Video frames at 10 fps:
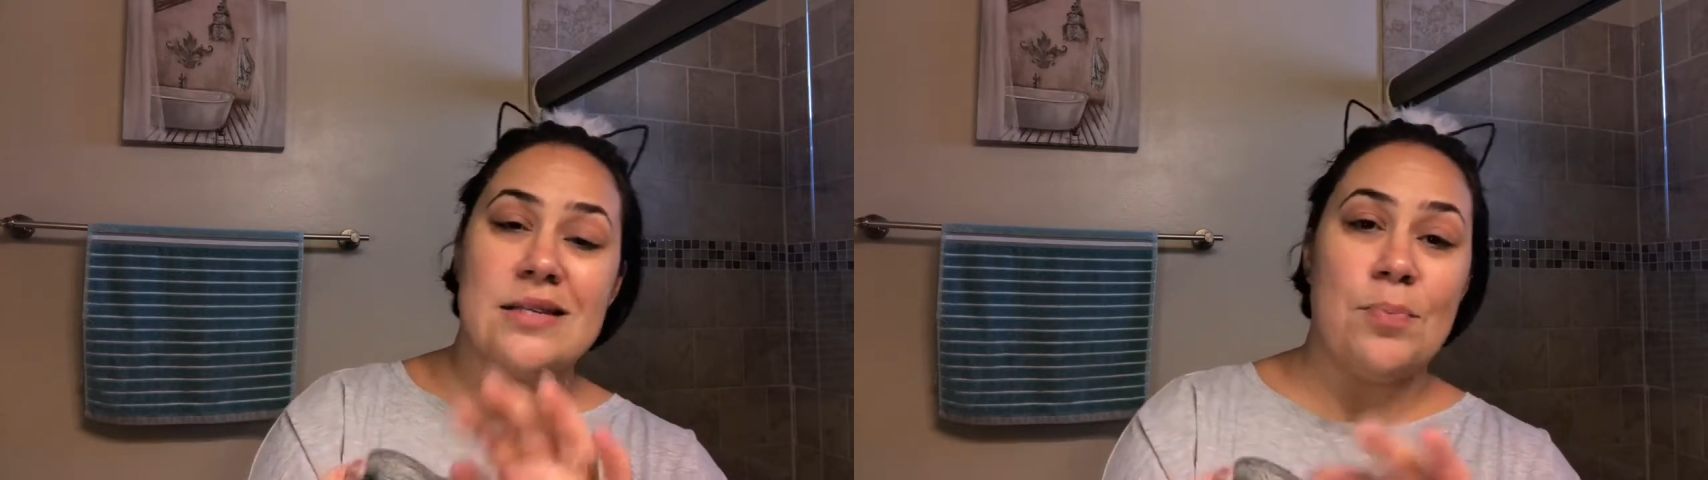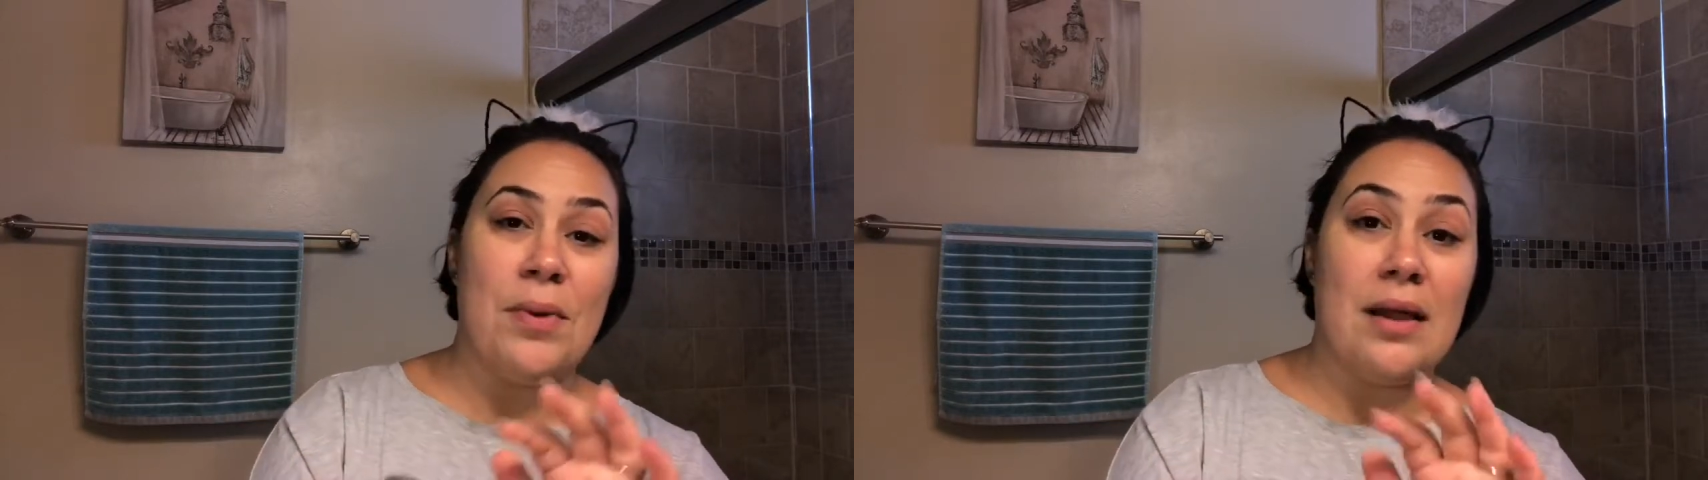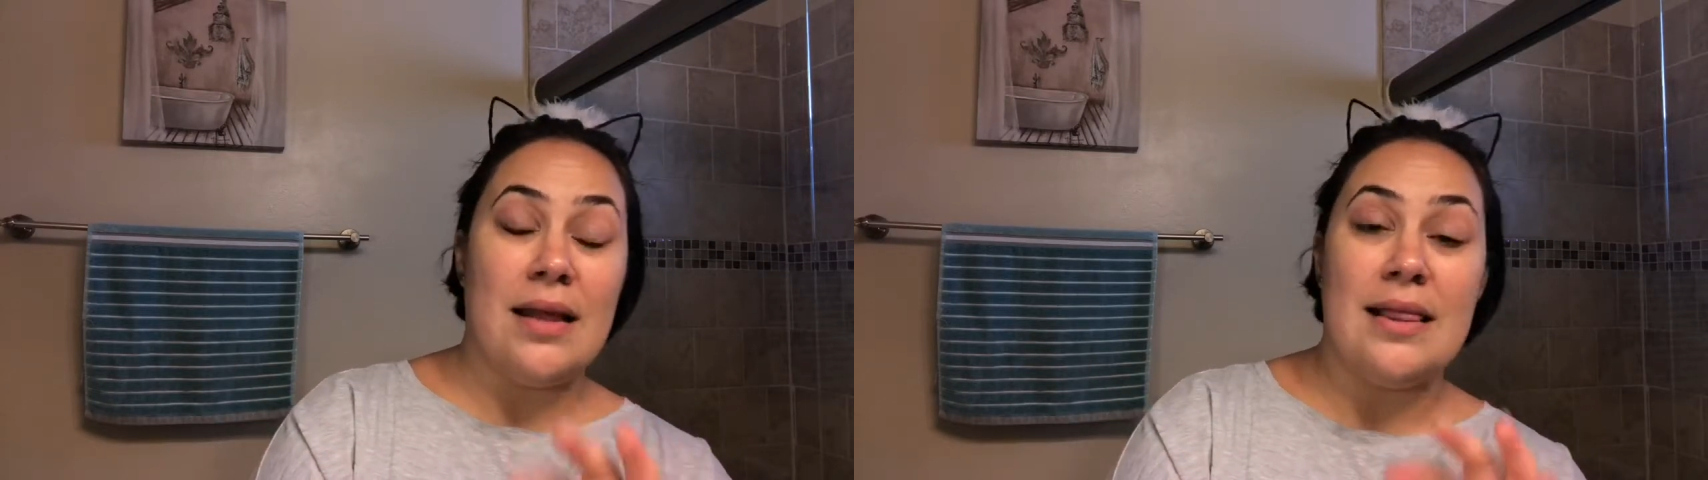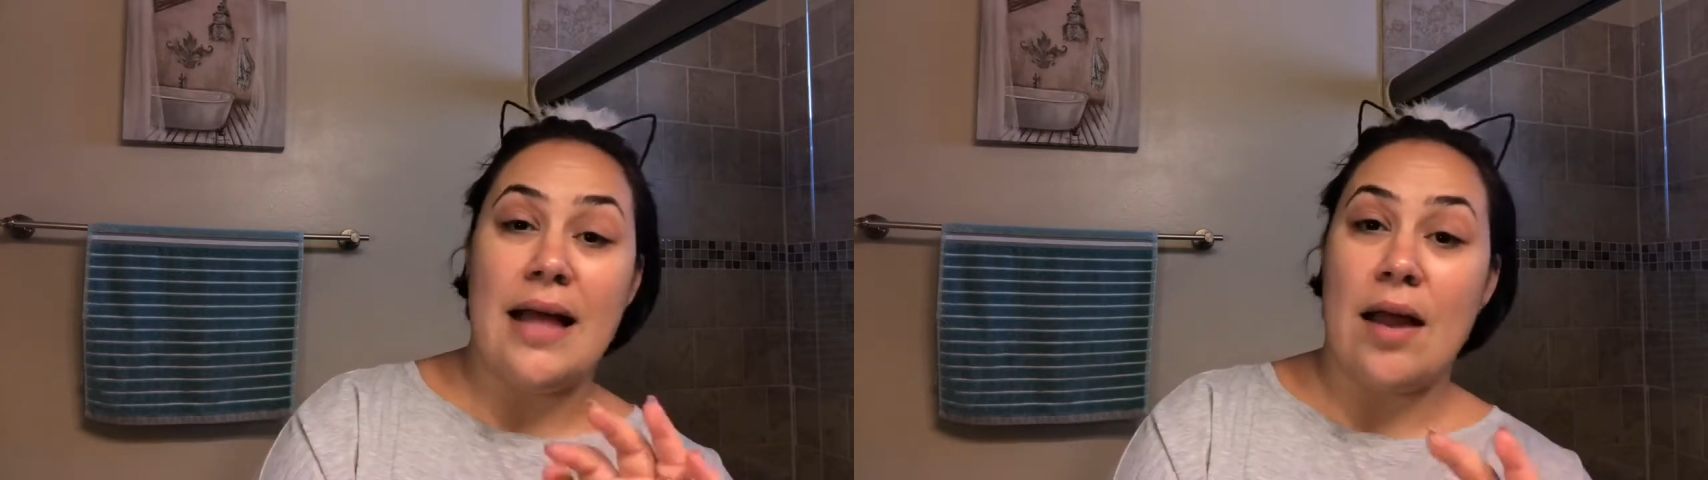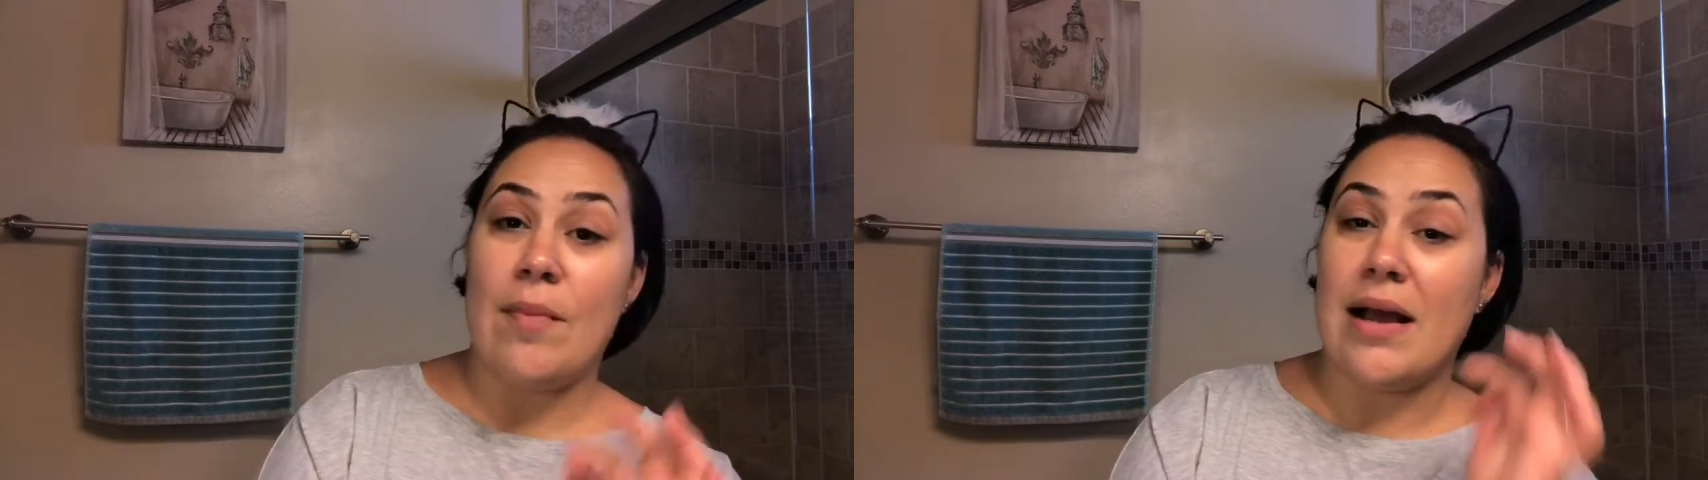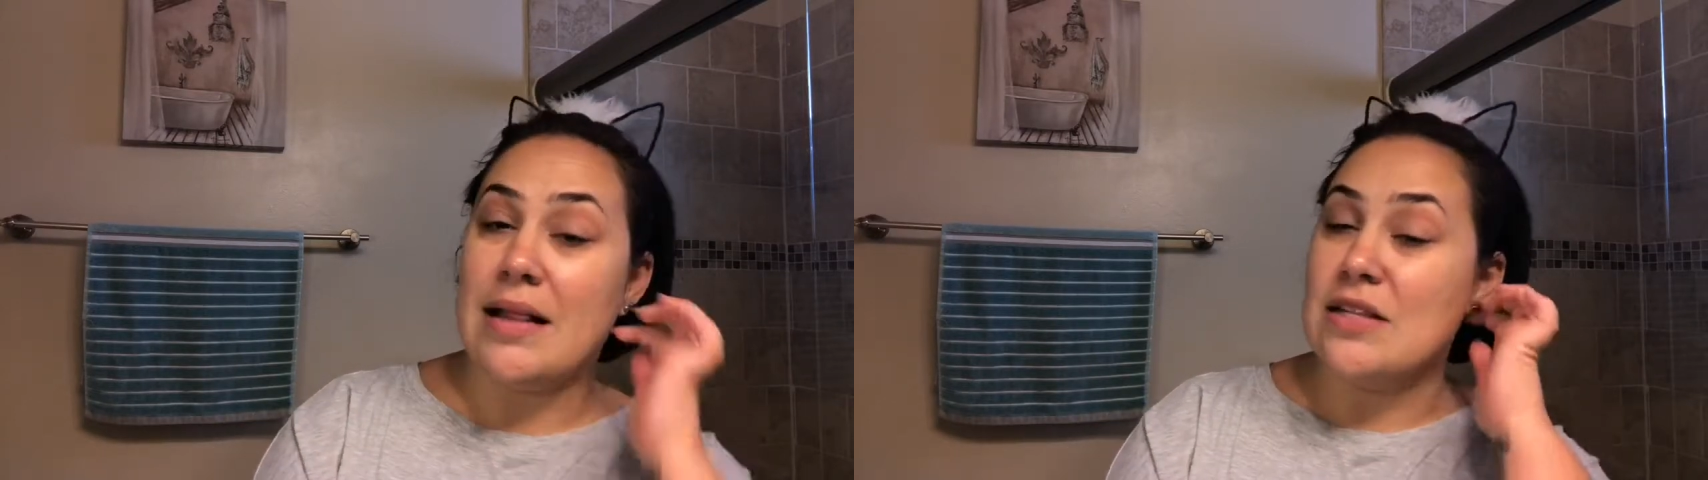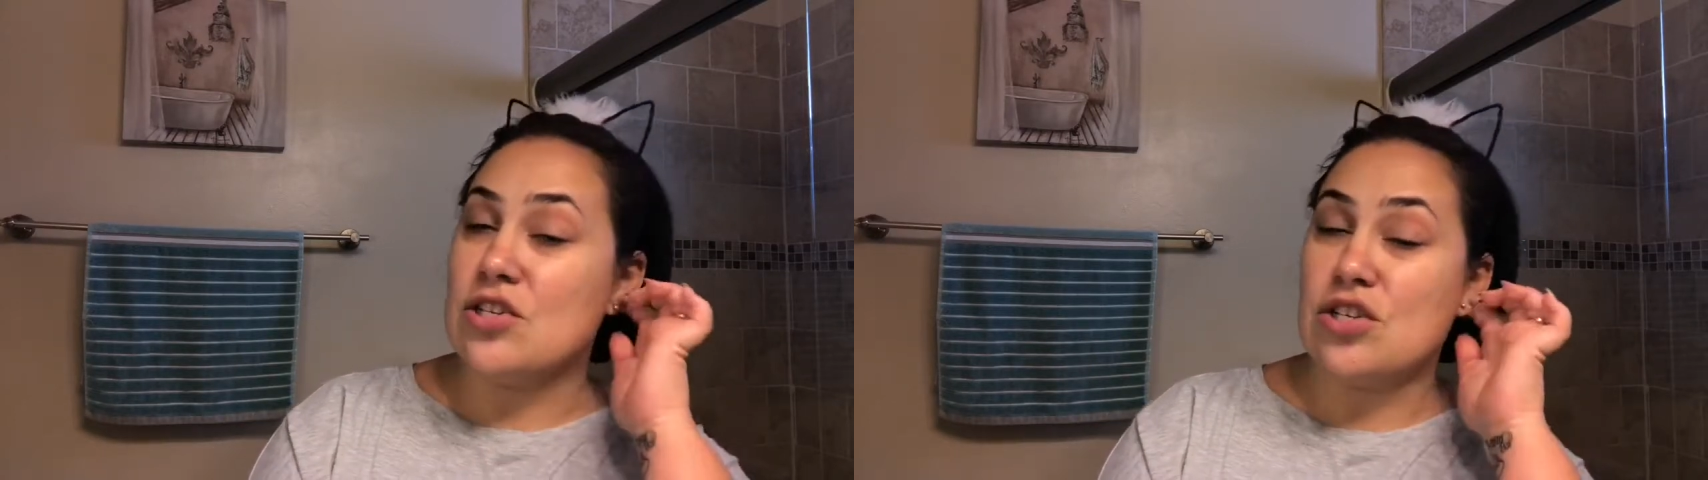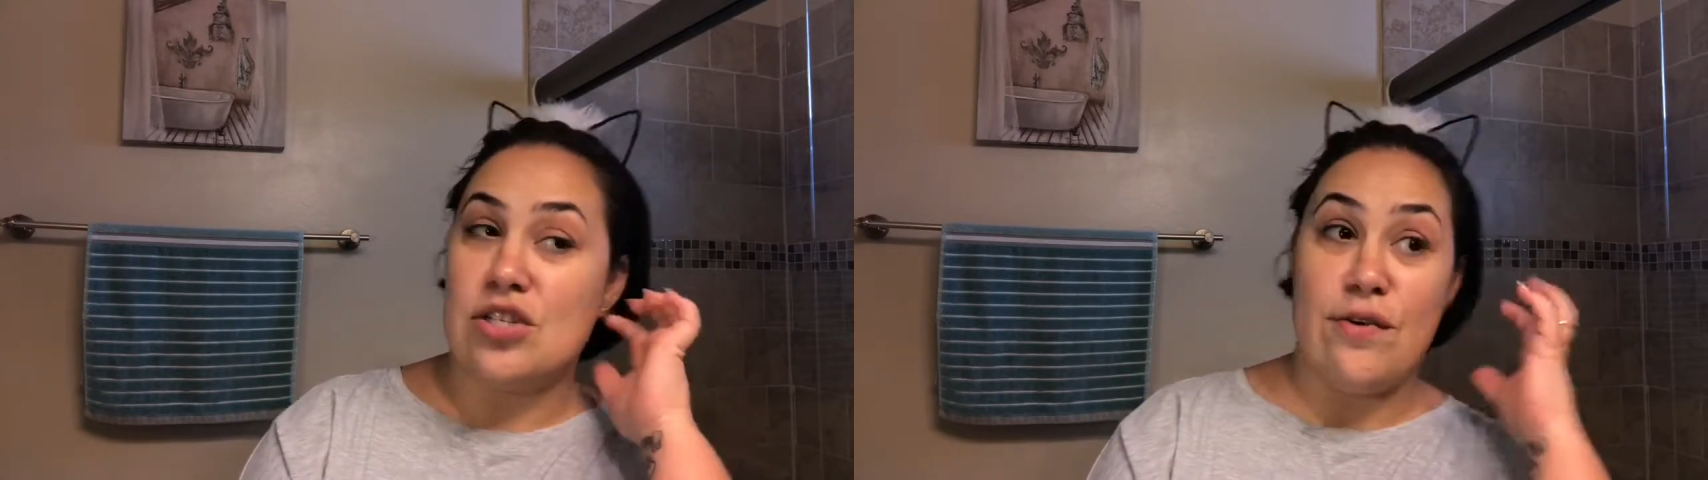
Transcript: typically like my cleansers